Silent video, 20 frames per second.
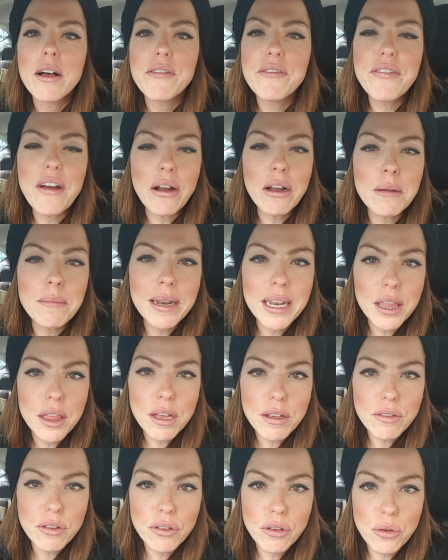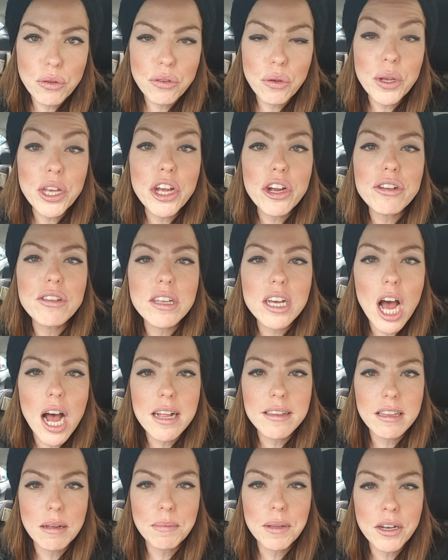very many things to do. So here's the
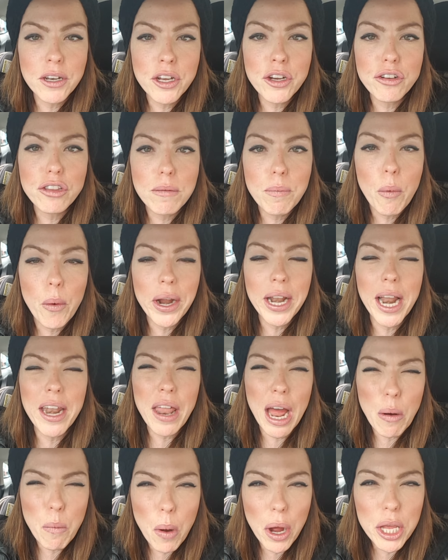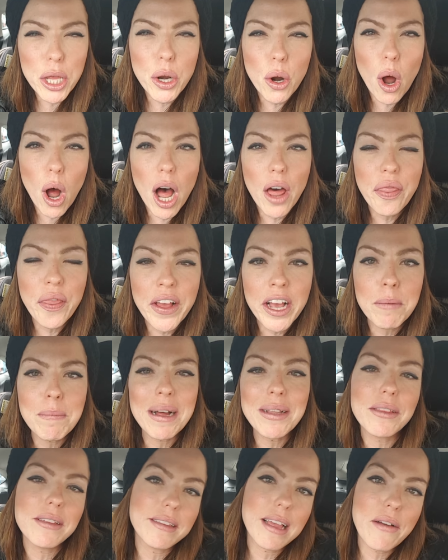concept and here's the point, and I want you to all think
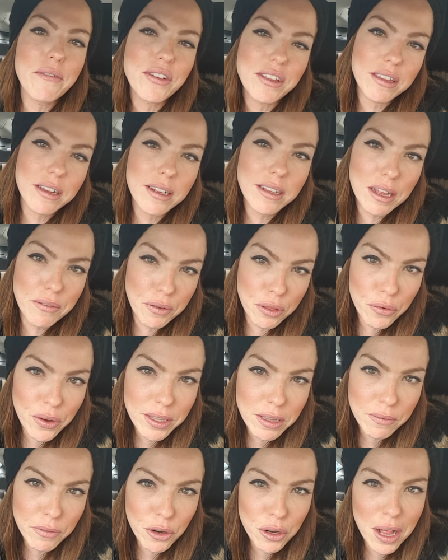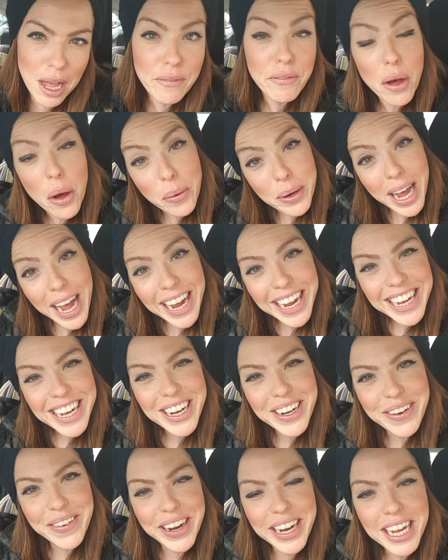about this every single day for the rest of your life, okay?
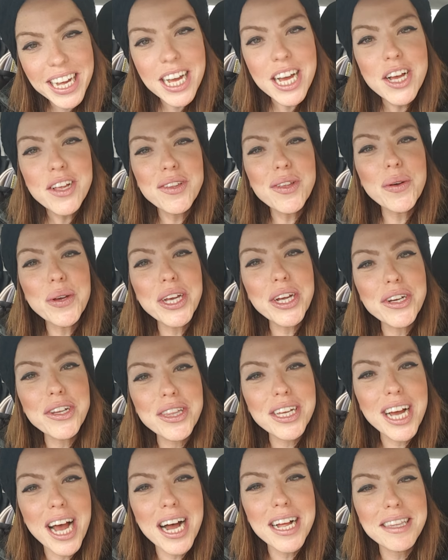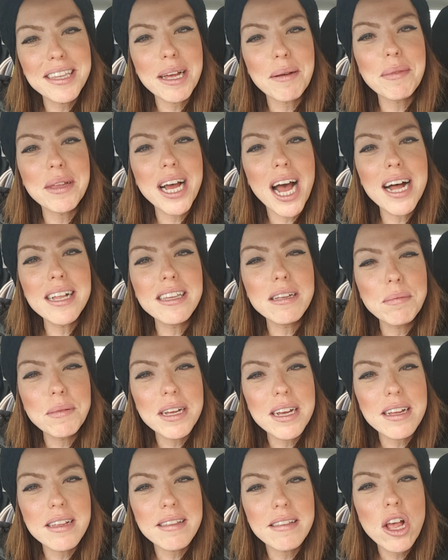Great. So here's the concept. The concept
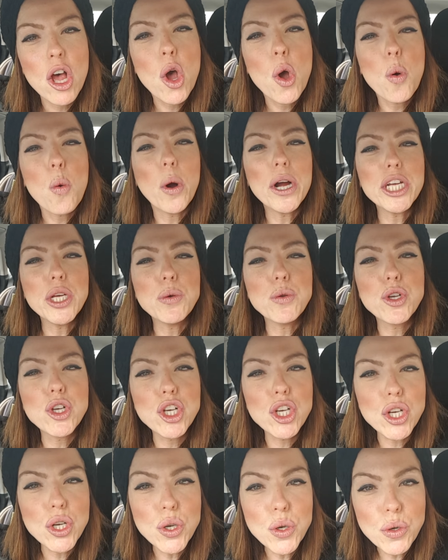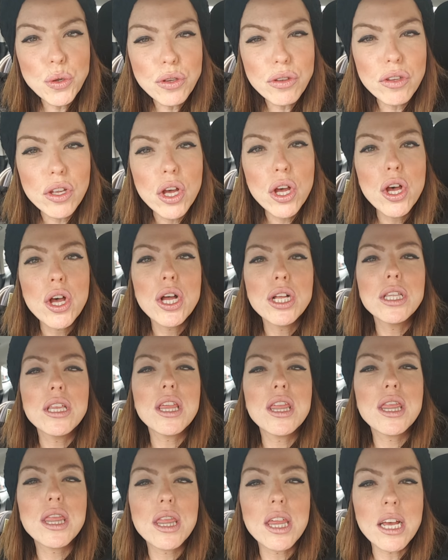is what you choose
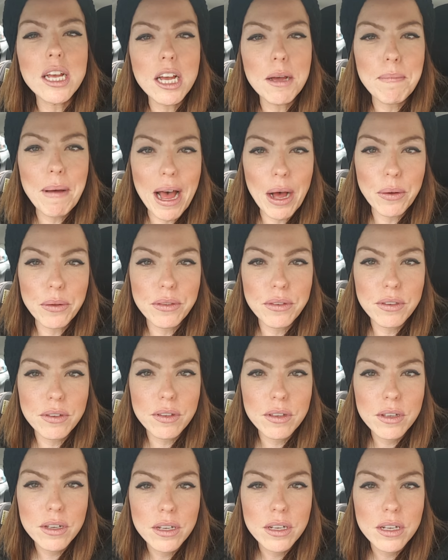to think about,